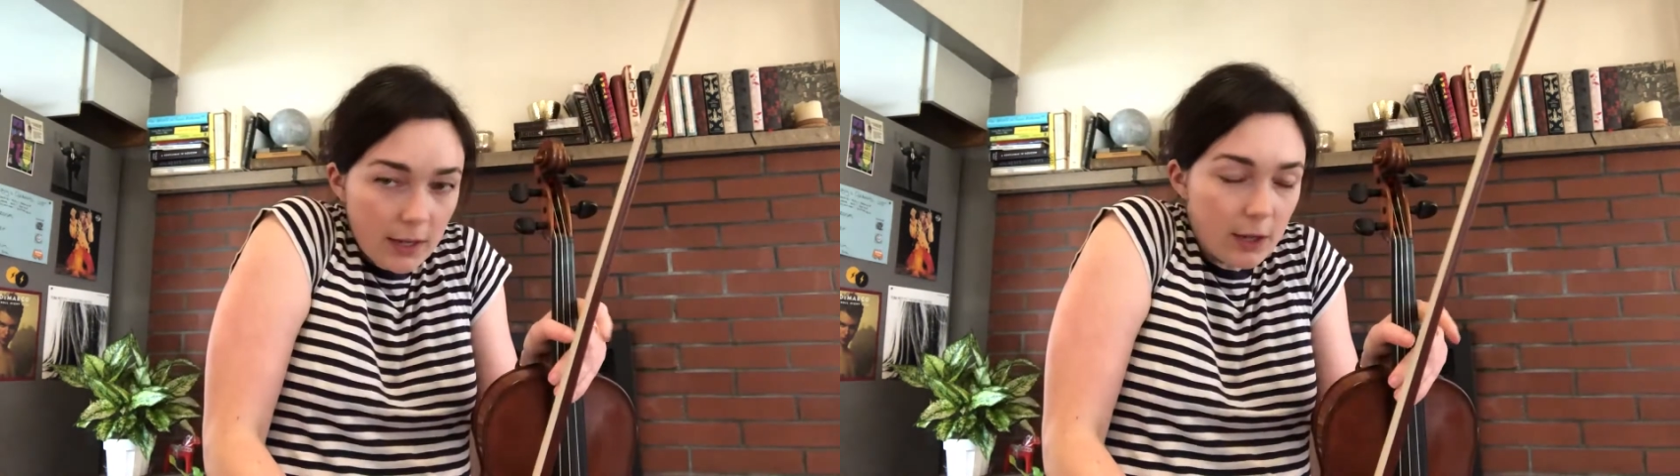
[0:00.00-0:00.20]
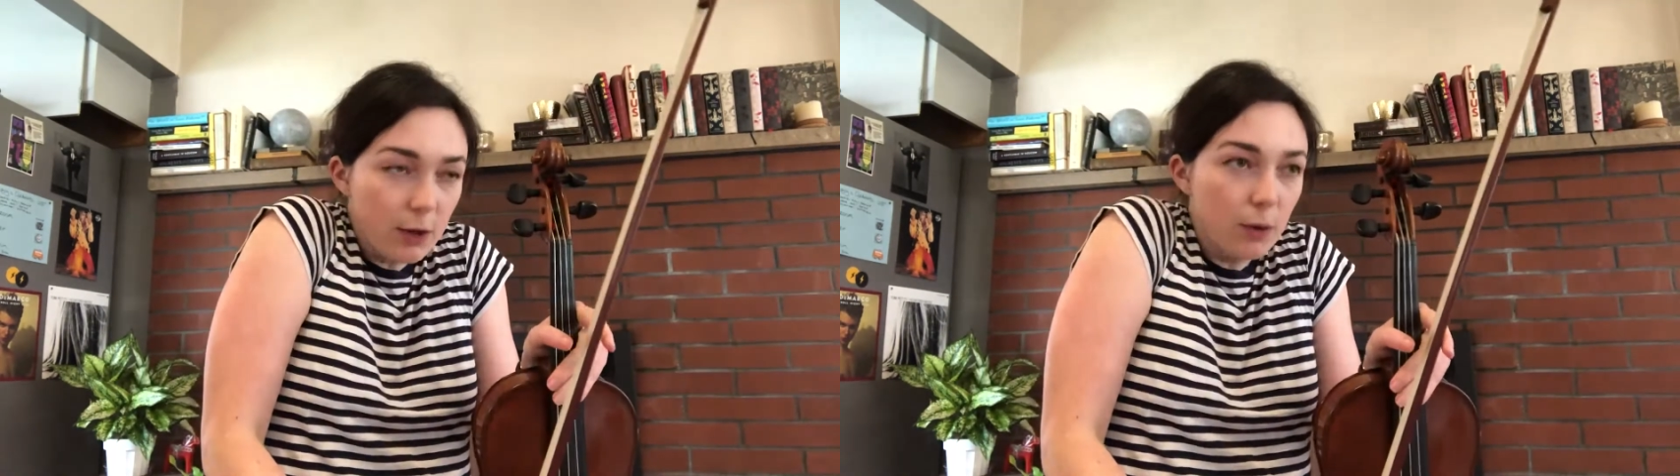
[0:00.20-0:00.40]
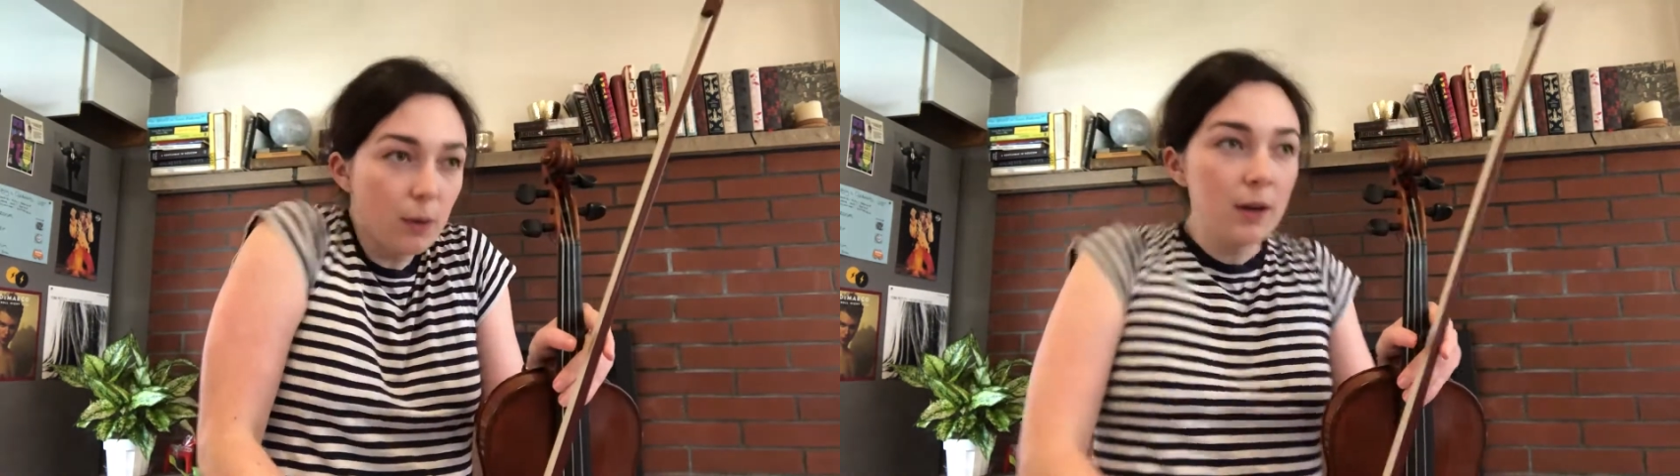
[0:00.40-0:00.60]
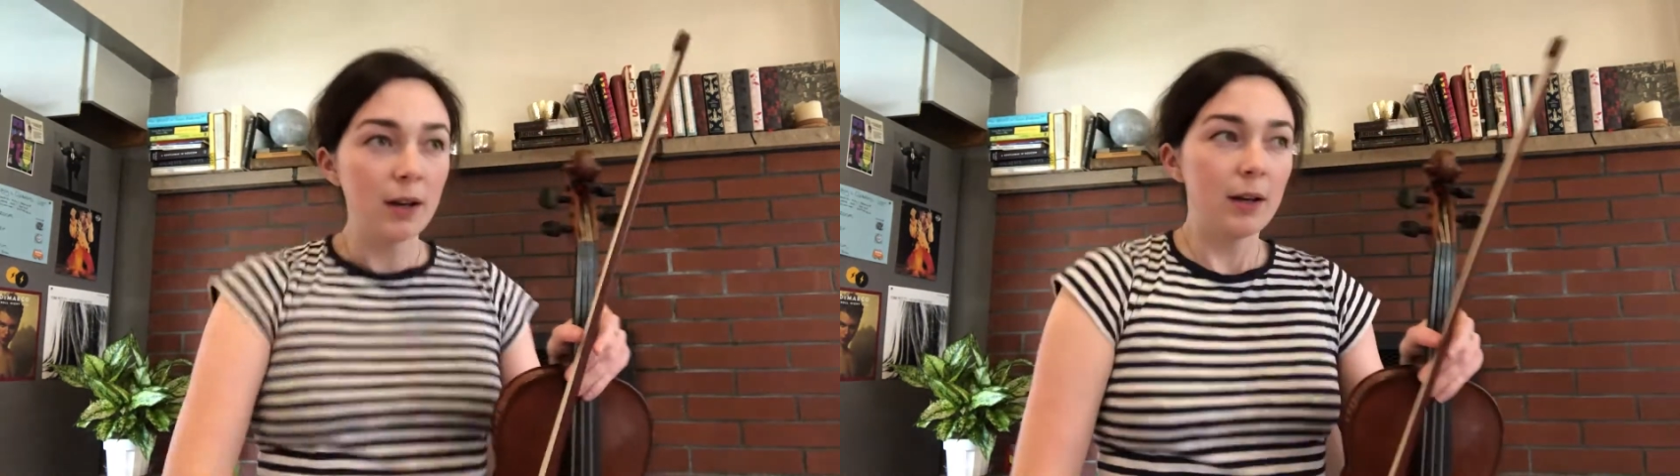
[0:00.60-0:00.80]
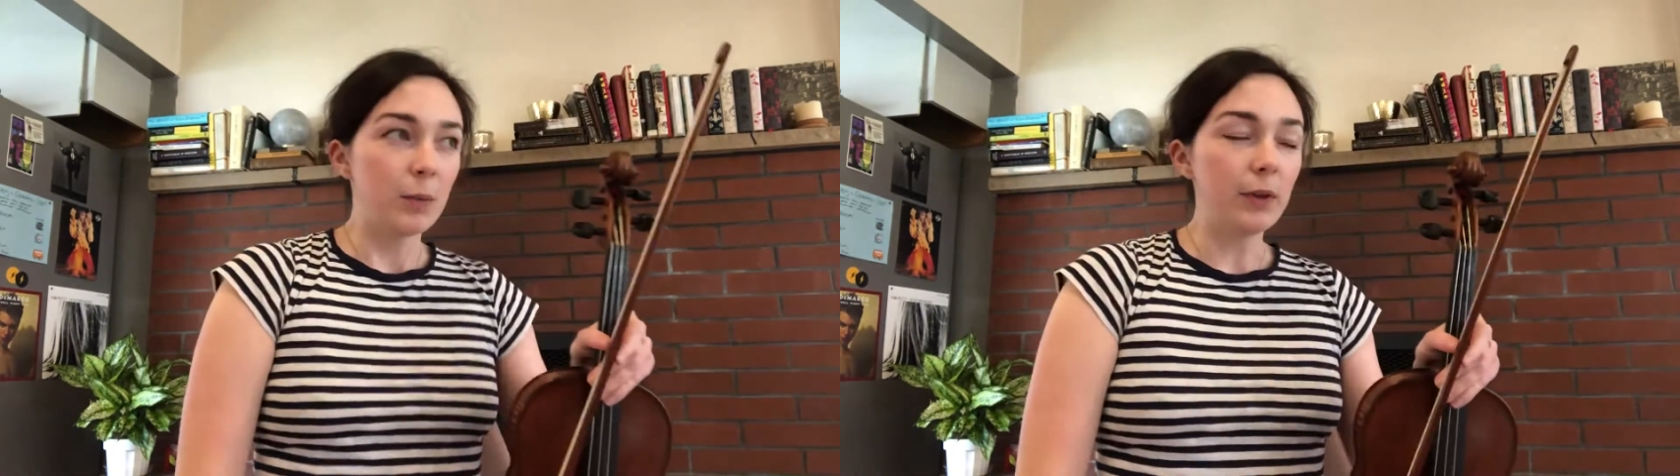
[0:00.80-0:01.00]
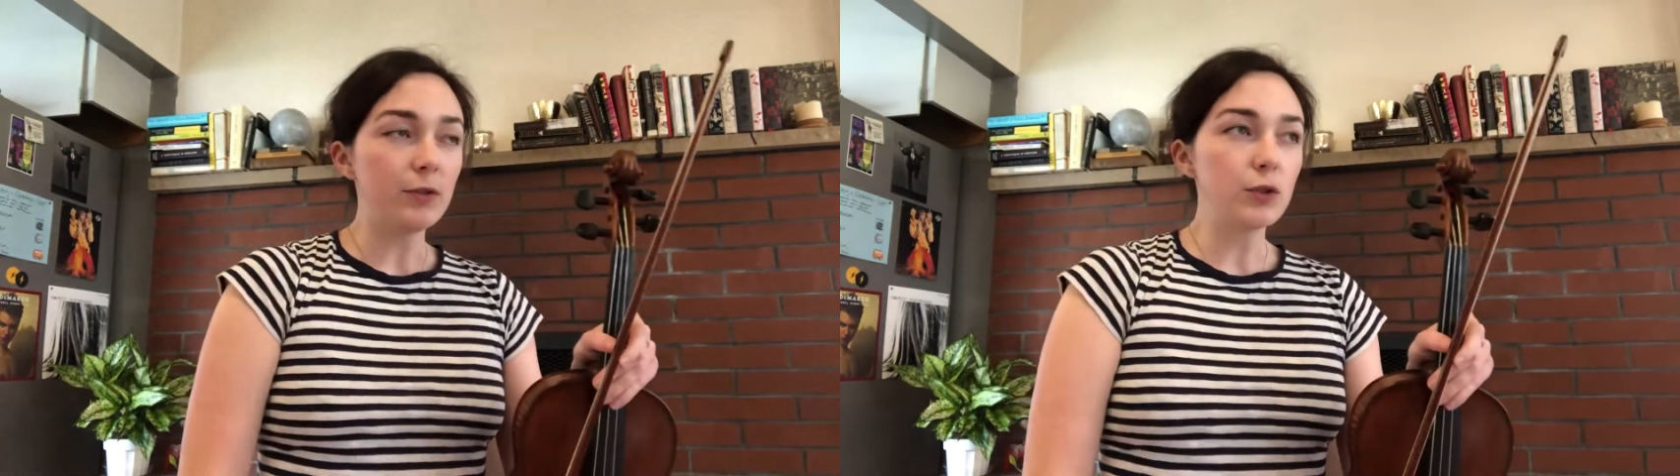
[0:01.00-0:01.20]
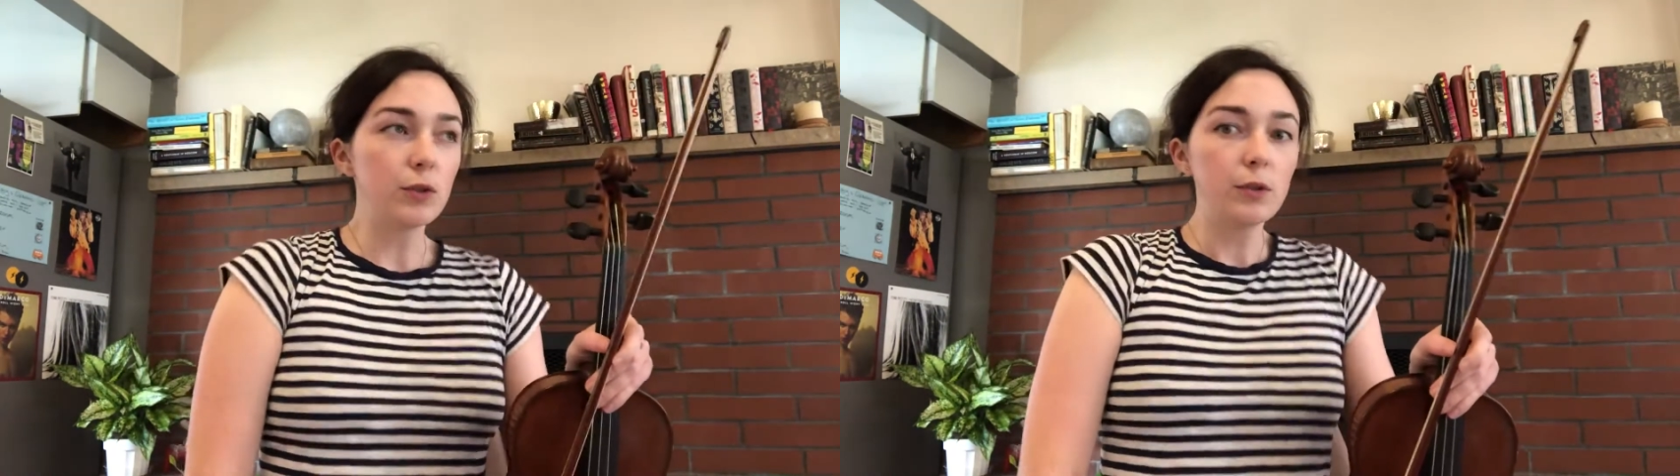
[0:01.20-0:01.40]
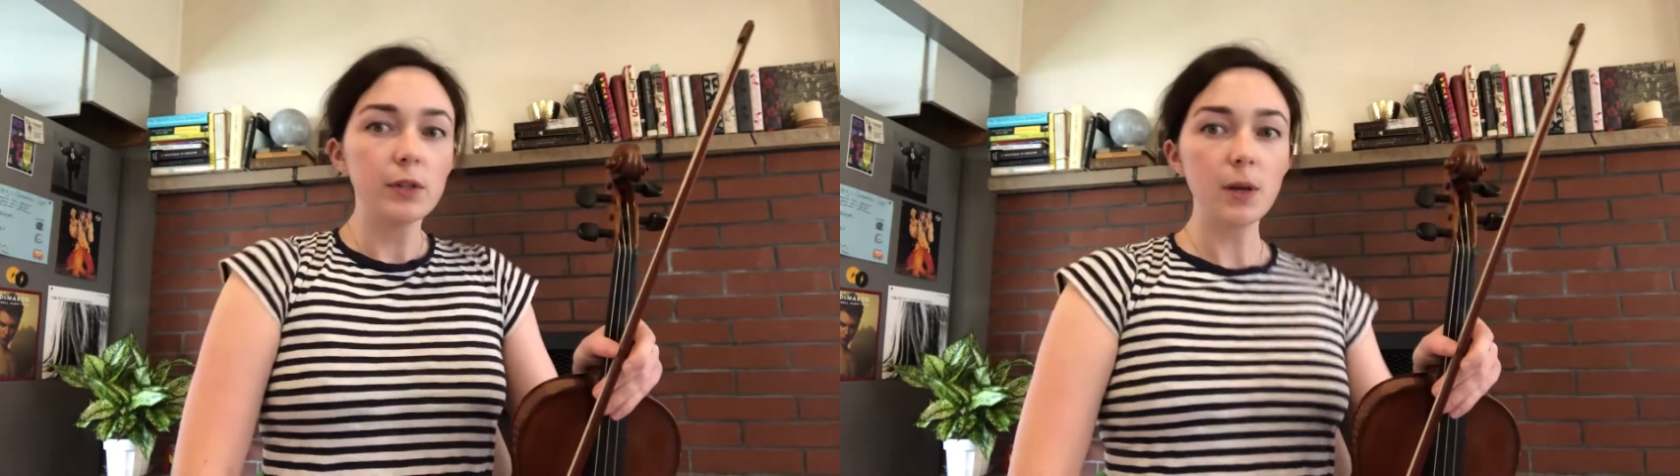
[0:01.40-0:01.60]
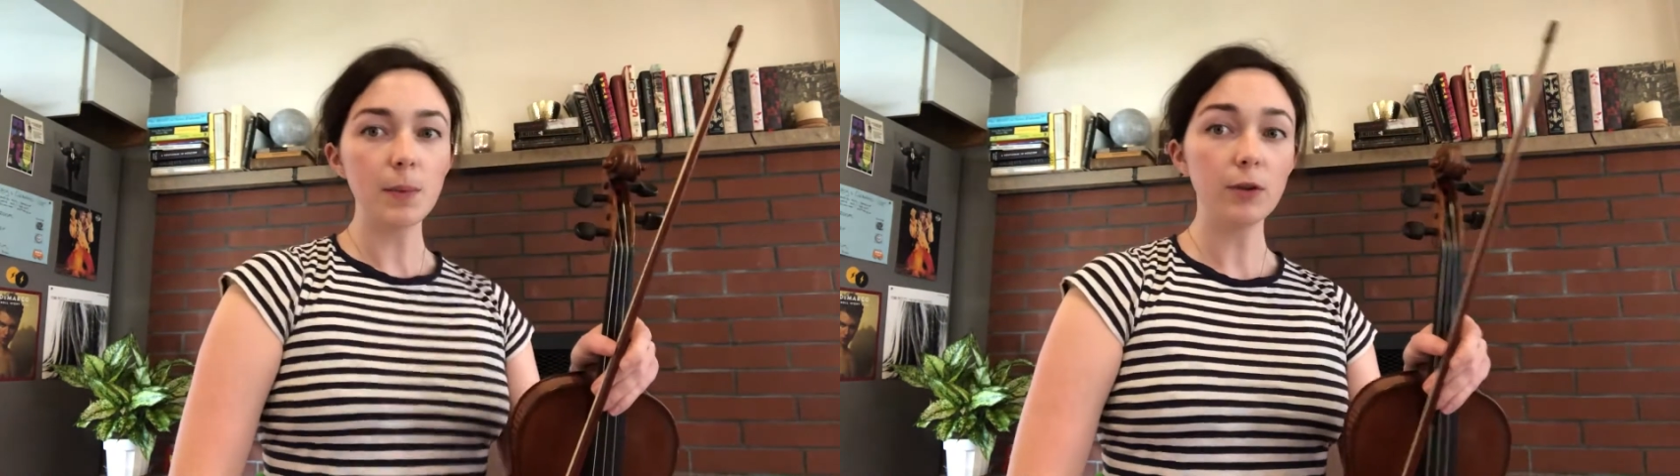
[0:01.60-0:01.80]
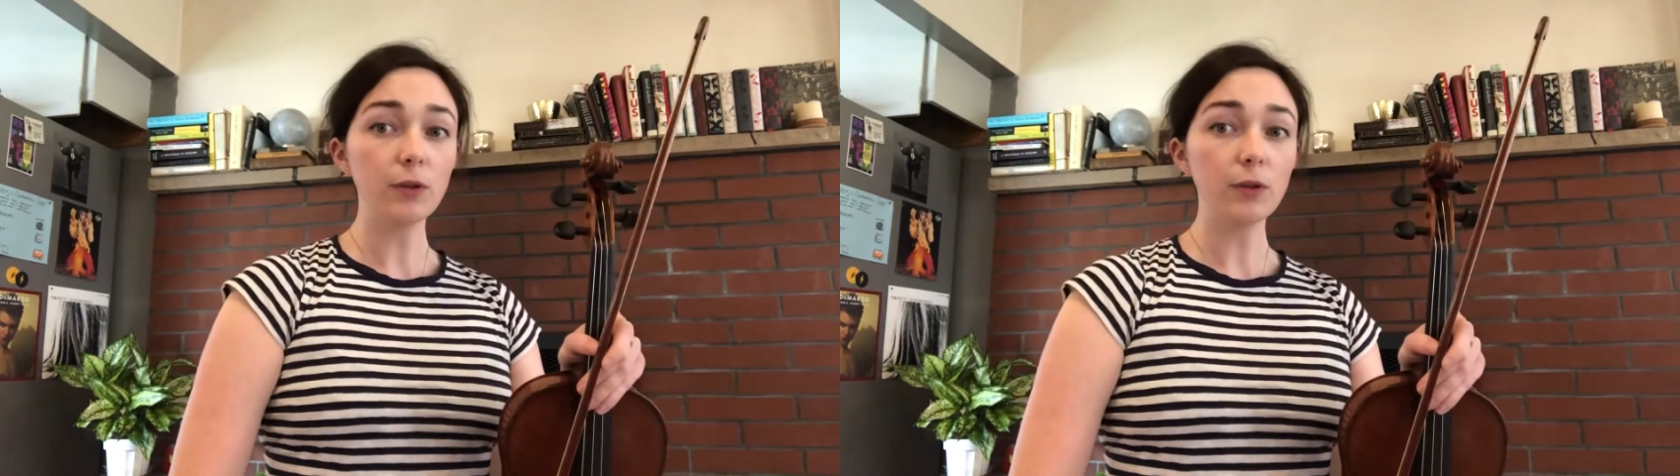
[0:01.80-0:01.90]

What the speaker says: you lift your shoulders up and